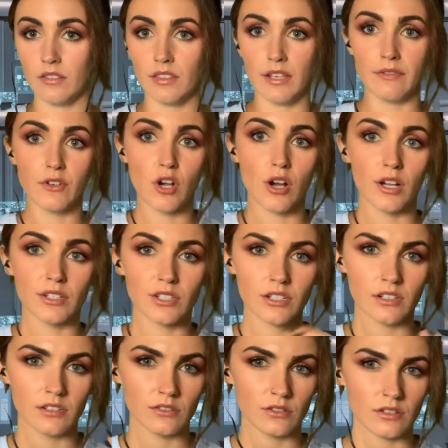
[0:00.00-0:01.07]
they've got
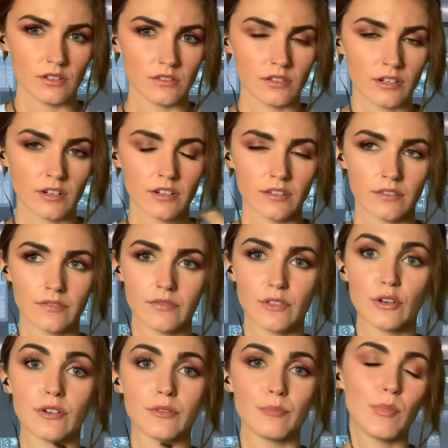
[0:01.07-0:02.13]
their
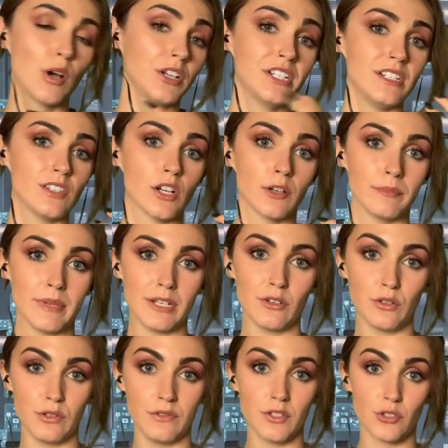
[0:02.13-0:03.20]
bodies are made
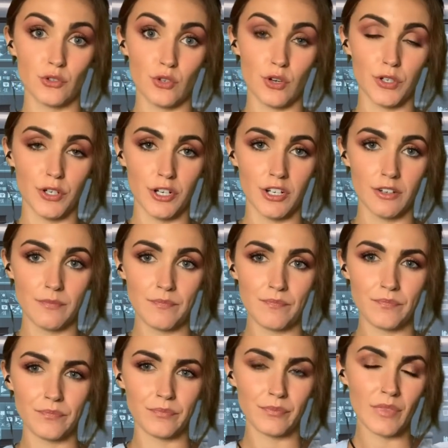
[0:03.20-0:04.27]
out of a stronger
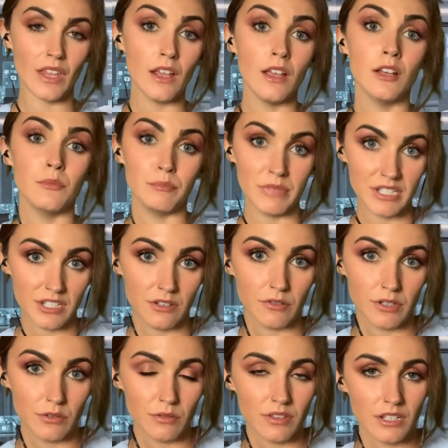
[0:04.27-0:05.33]

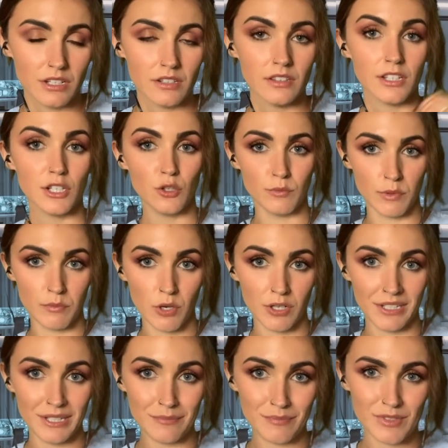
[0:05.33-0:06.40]
material than the human
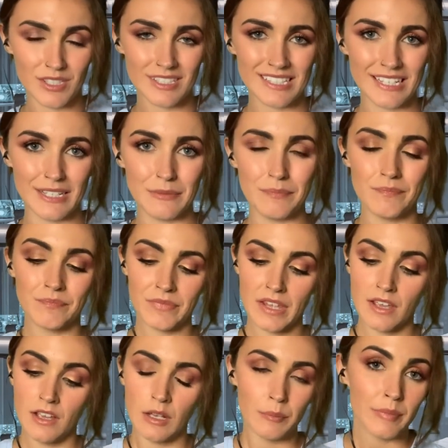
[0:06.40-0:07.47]
body, skin.
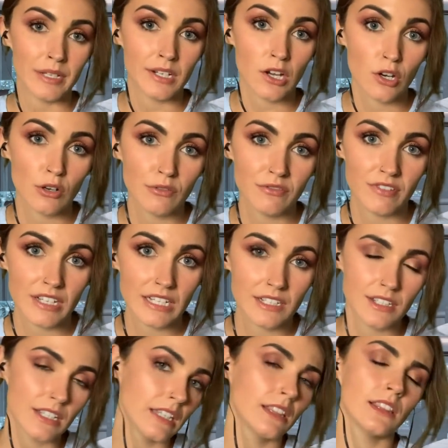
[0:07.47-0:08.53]
But our
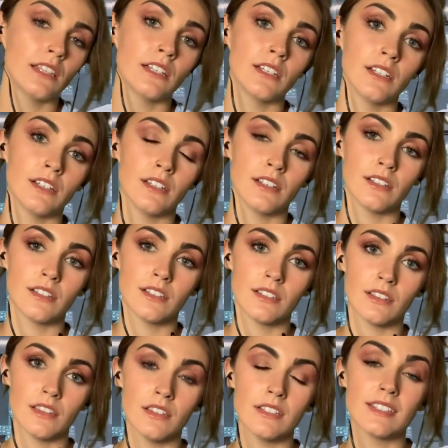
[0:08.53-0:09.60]
feet, the
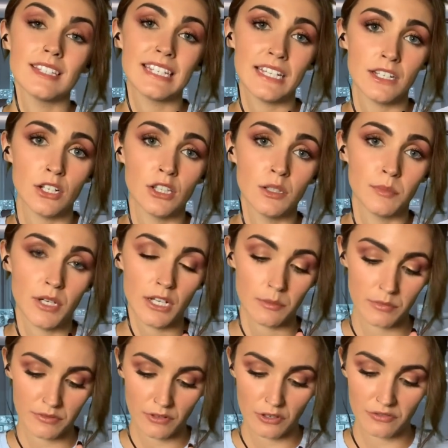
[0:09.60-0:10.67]
skin on the
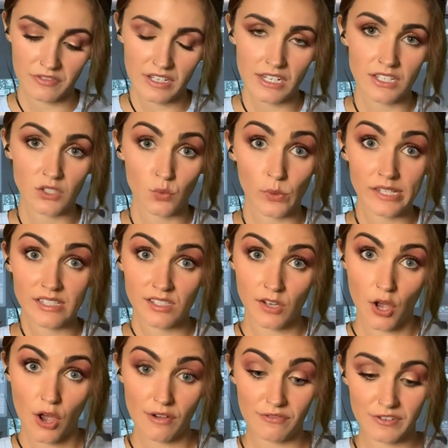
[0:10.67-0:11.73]
bottom of our feet is quite
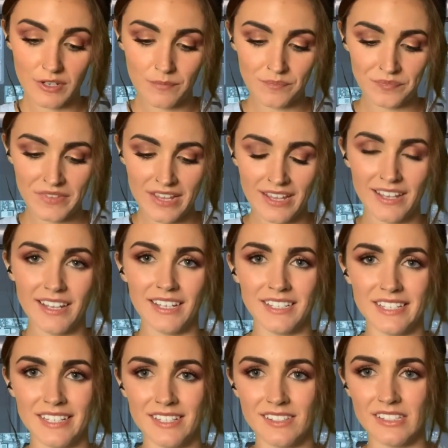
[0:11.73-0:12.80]
soft
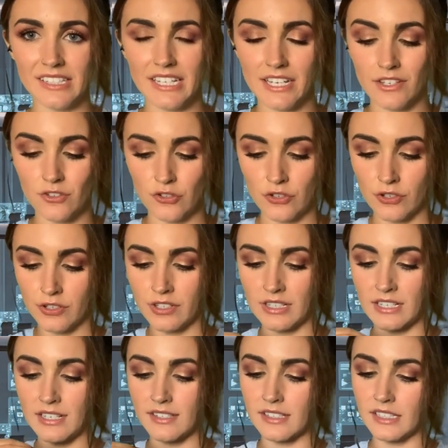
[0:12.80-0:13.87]
and easily injured,
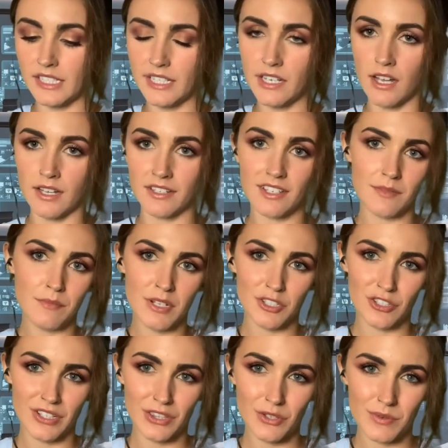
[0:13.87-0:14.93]
easily cut,
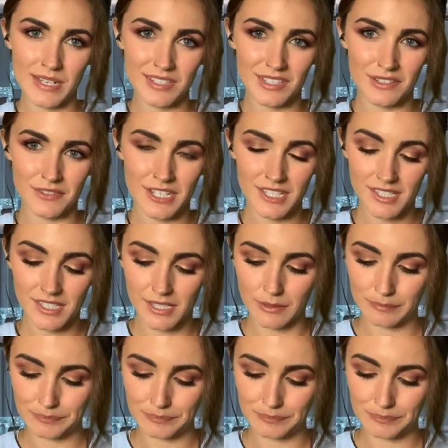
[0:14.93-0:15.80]
much like the rest of us,